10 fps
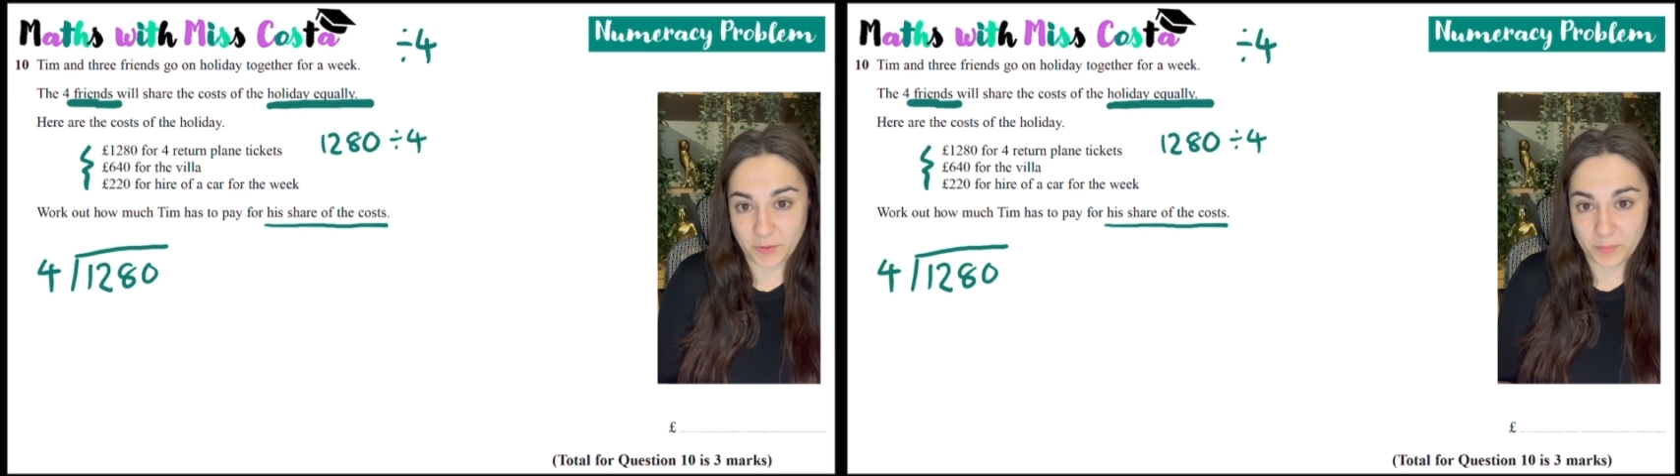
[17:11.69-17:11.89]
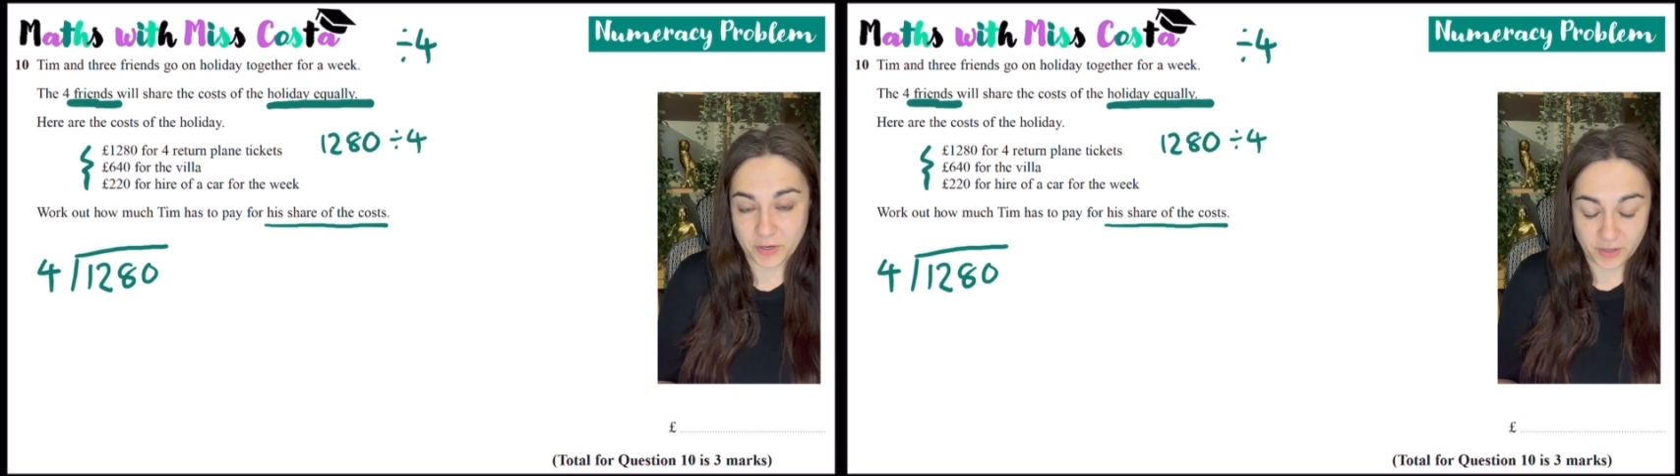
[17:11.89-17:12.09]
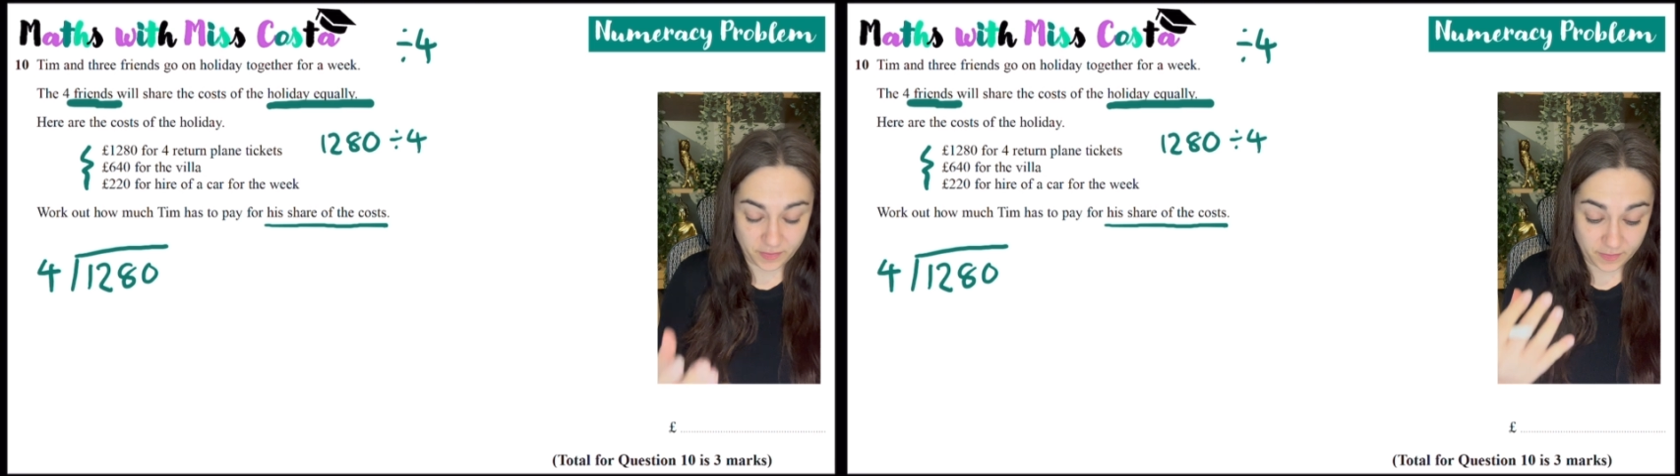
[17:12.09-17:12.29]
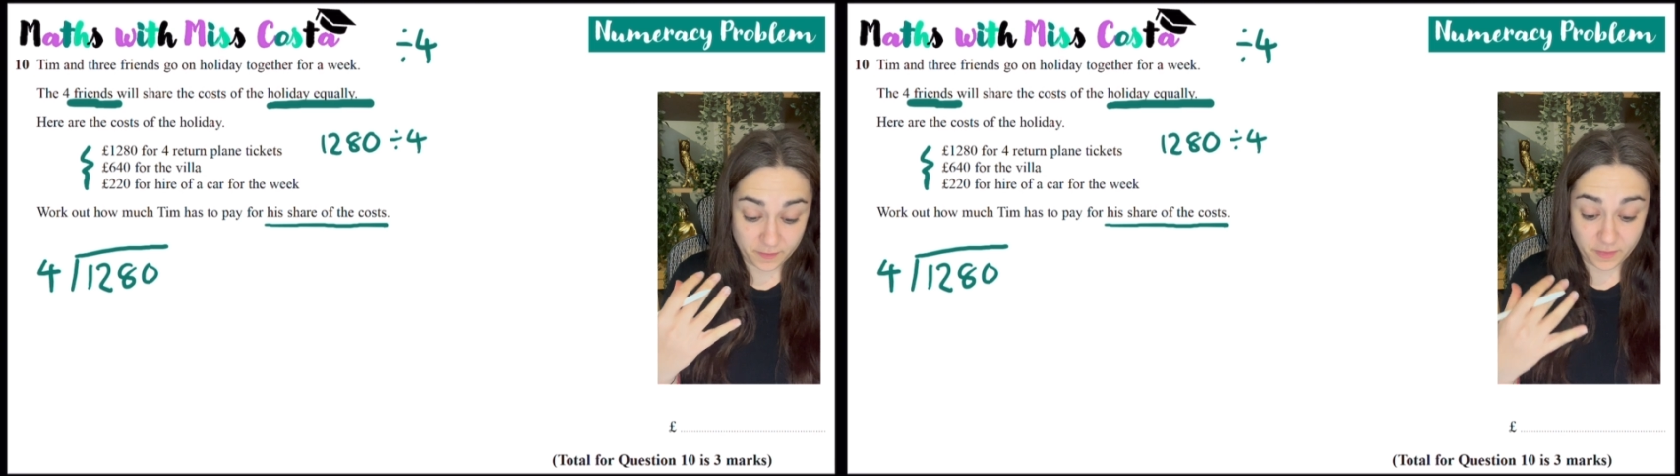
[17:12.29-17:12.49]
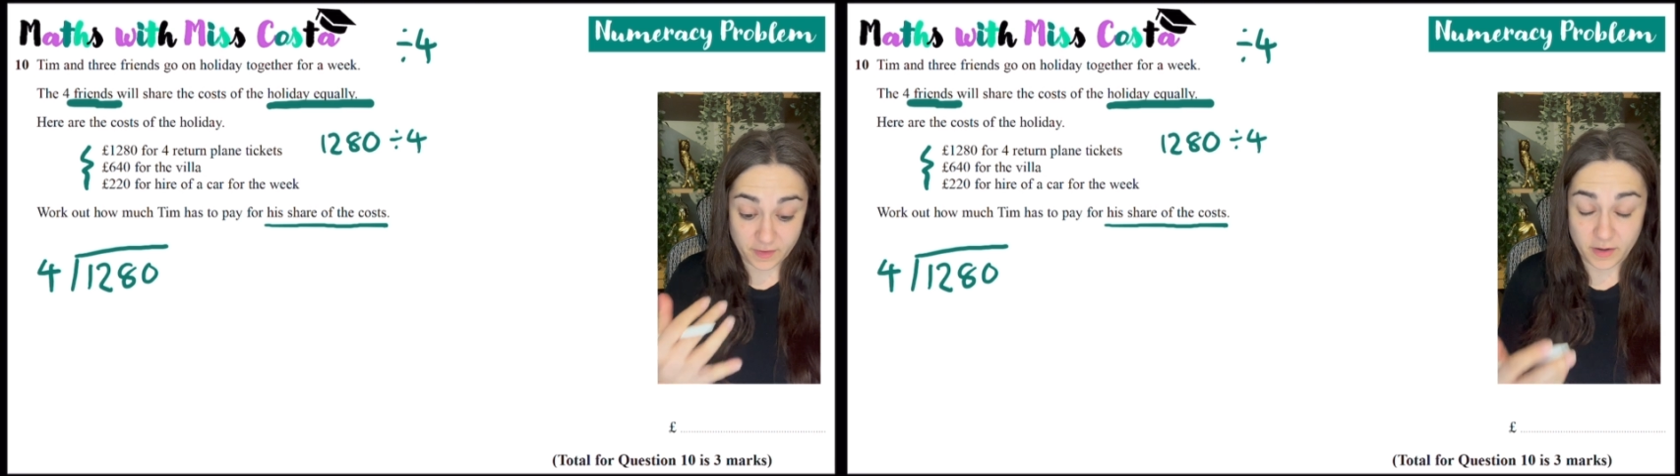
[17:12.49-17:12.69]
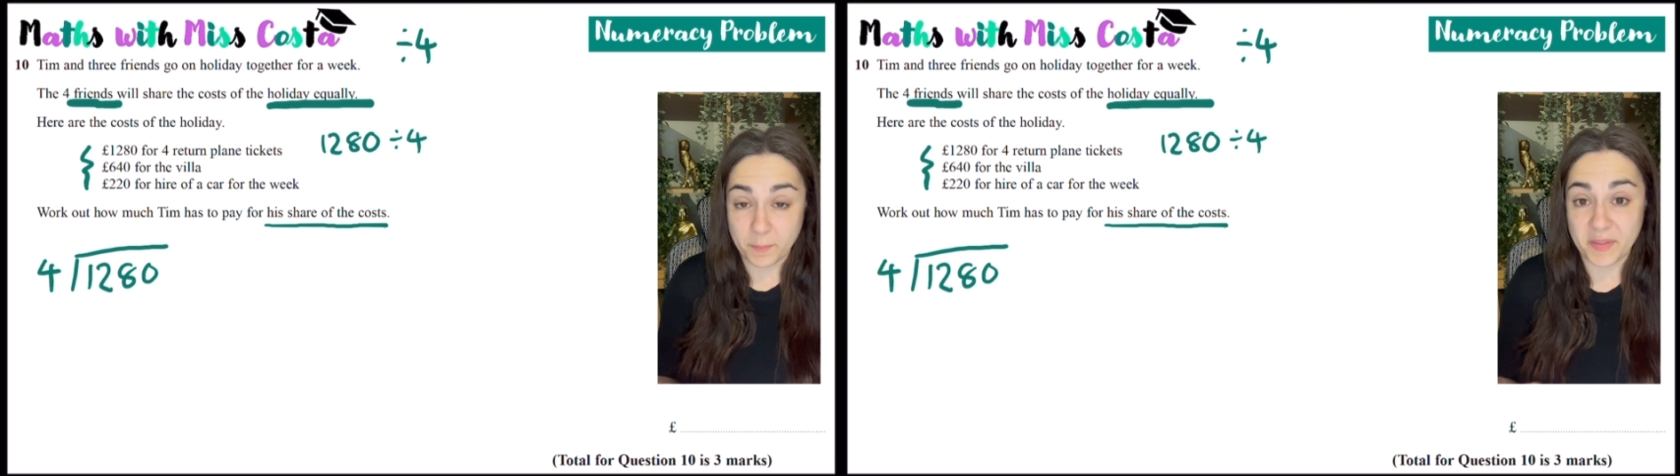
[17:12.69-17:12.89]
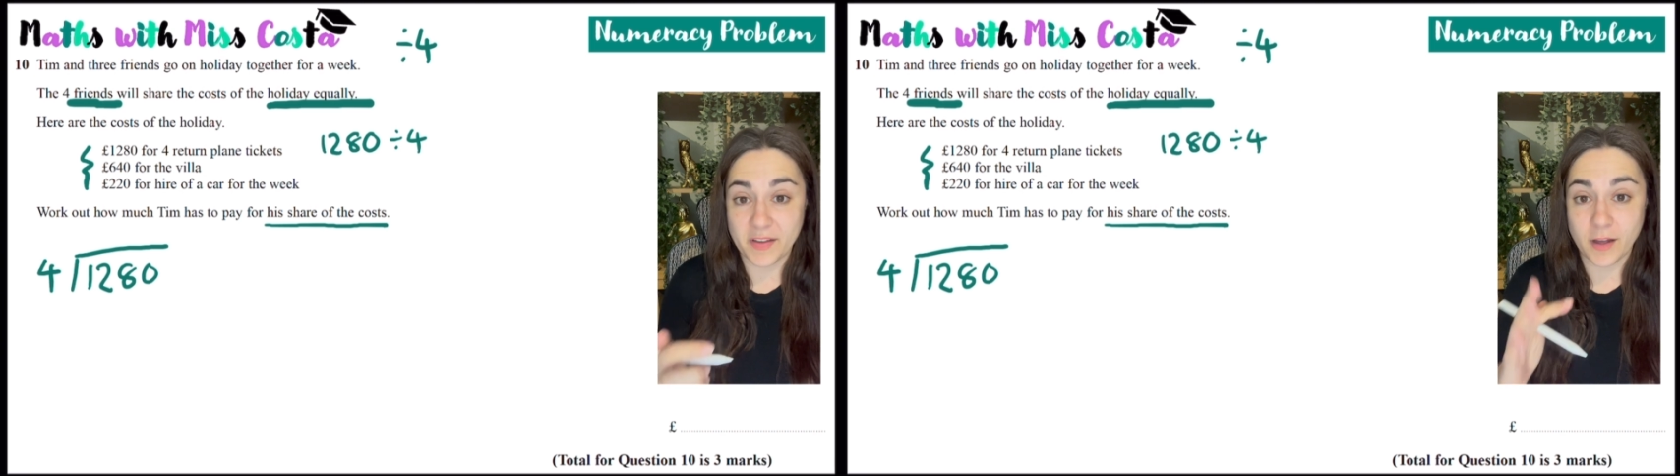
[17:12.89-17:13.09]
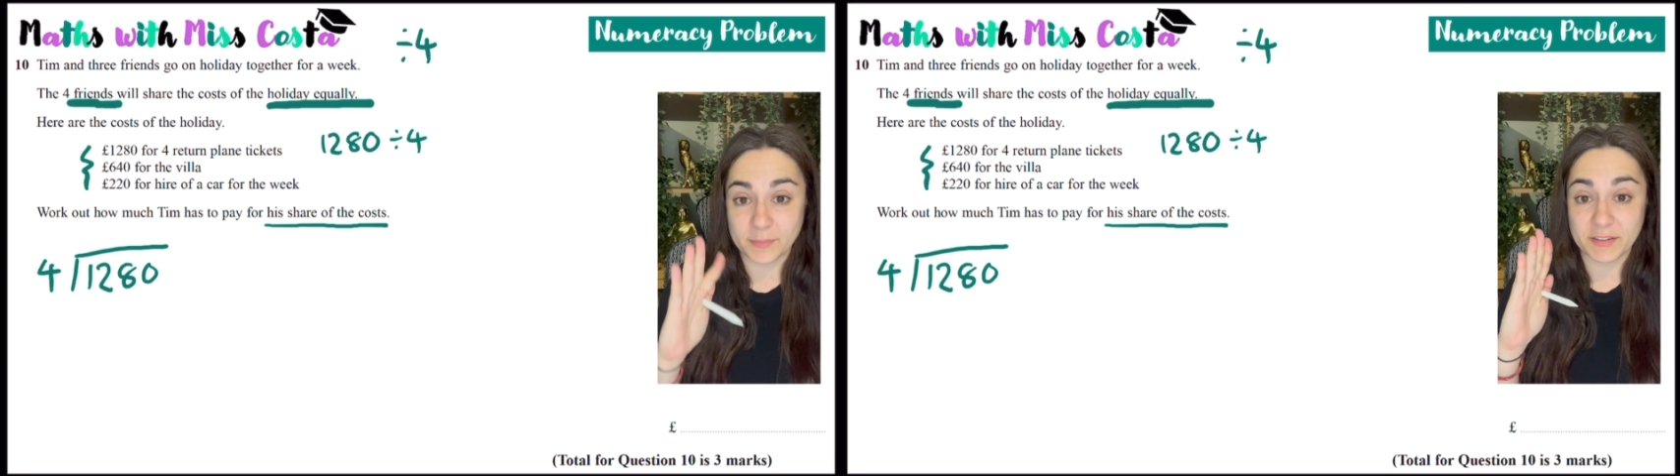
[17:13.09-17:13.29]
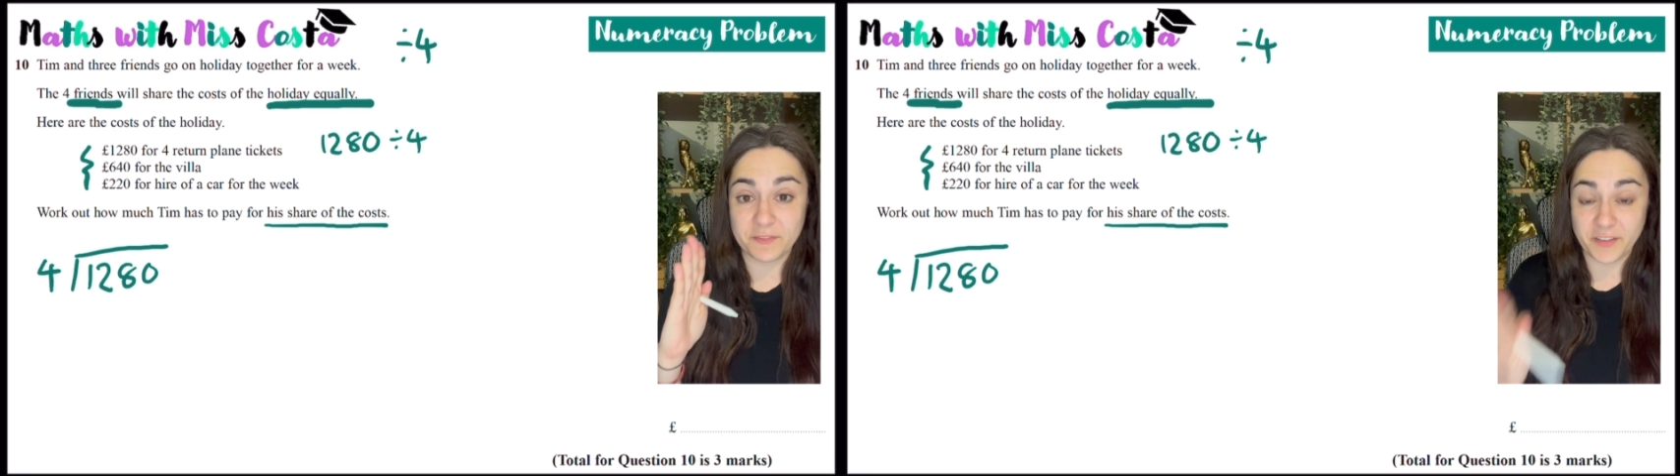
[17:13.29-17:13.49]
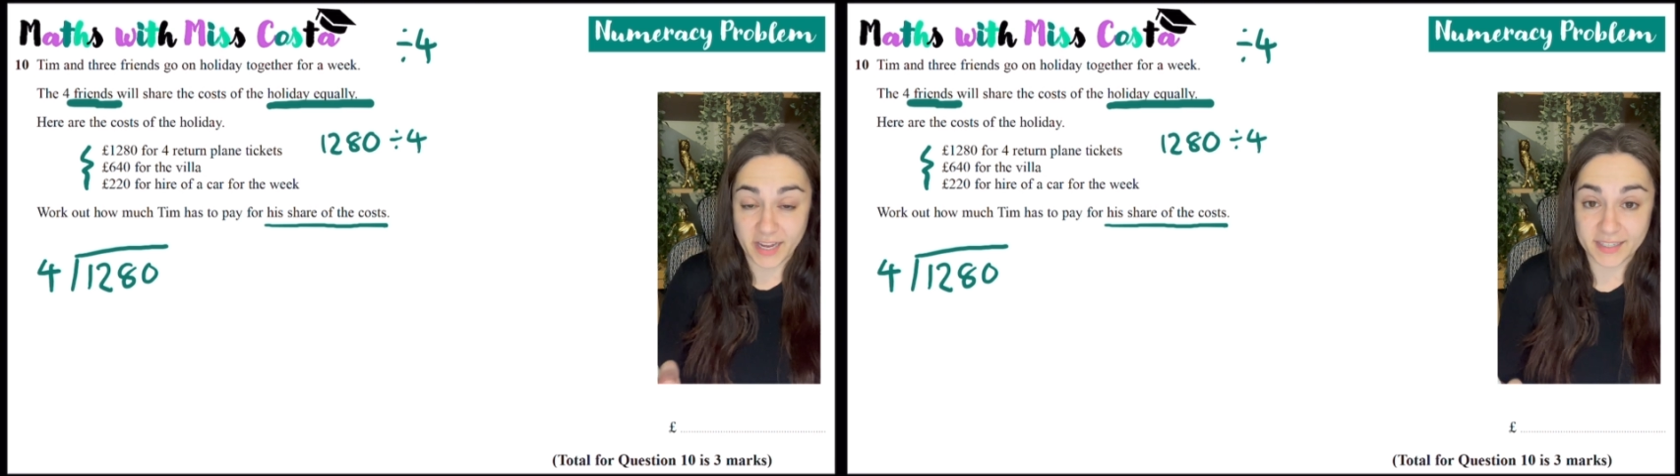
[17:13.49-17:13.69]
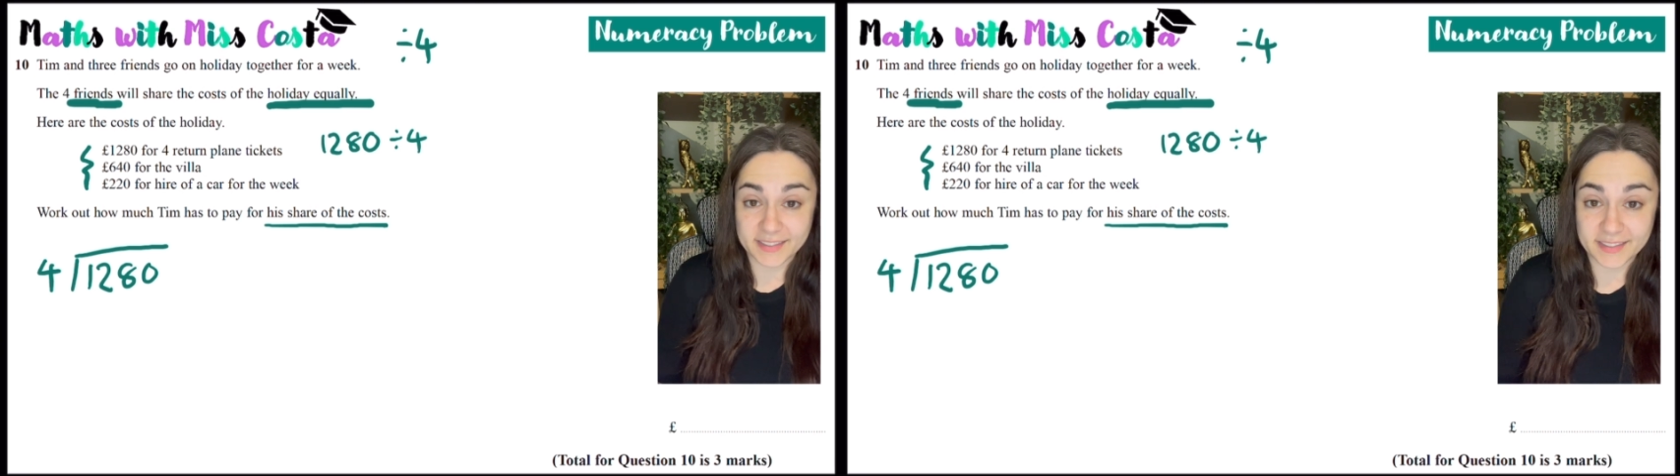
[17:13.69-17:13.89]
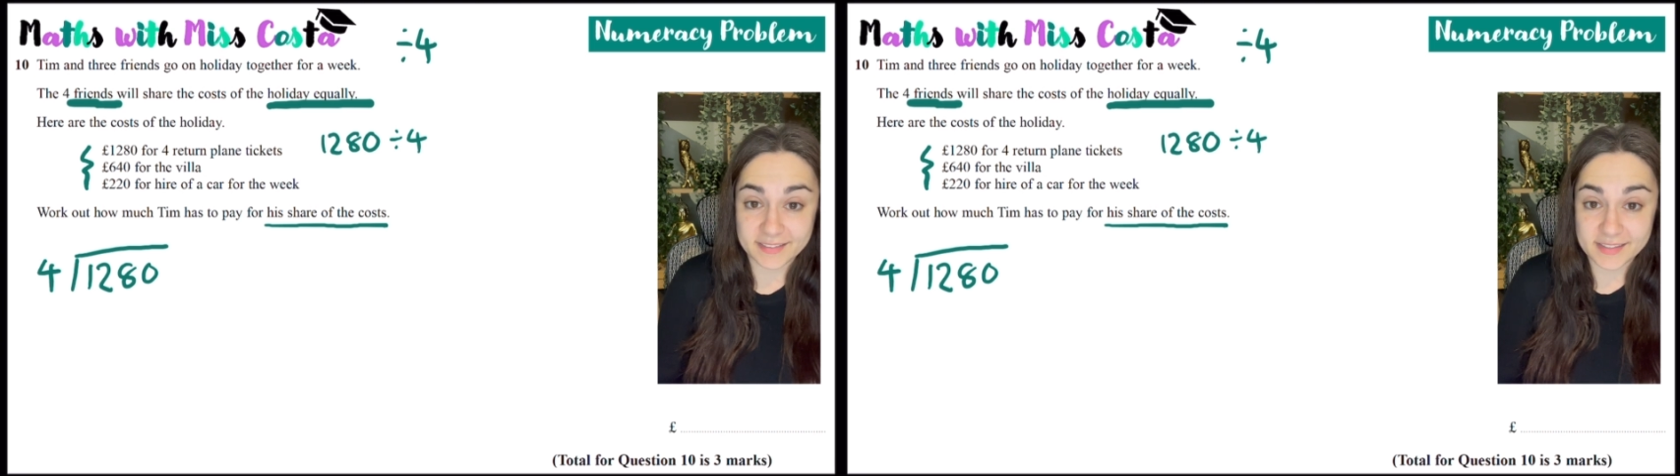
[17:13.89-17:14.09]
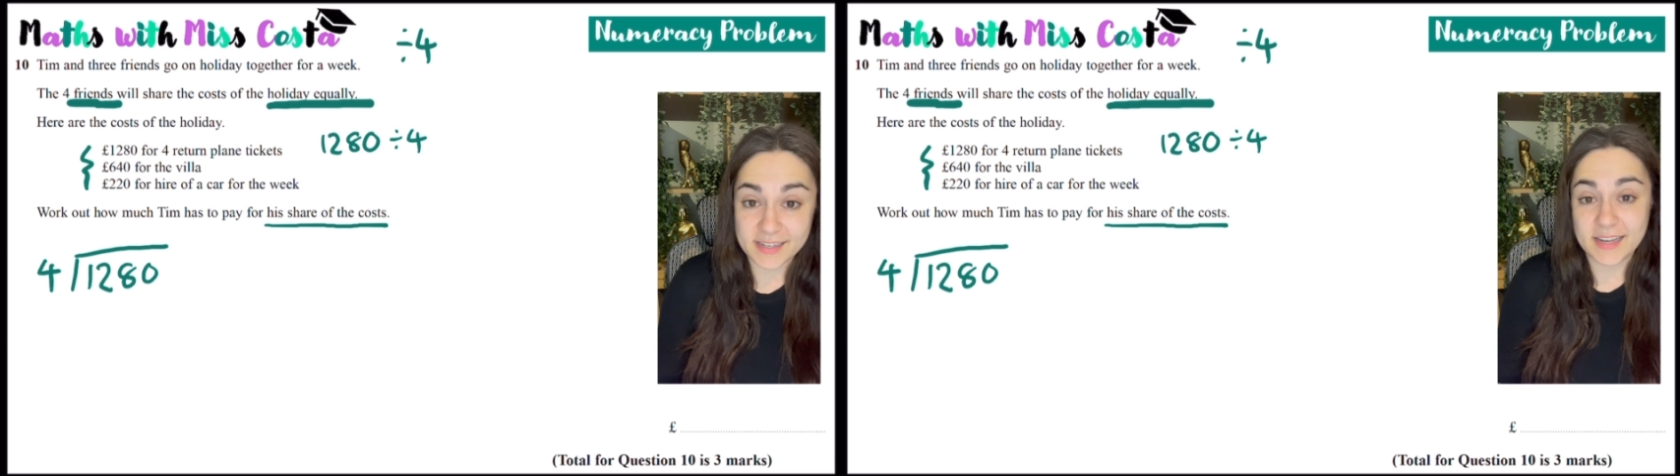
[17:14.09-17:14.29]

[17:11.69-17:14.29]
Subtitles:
you put the number that comes first.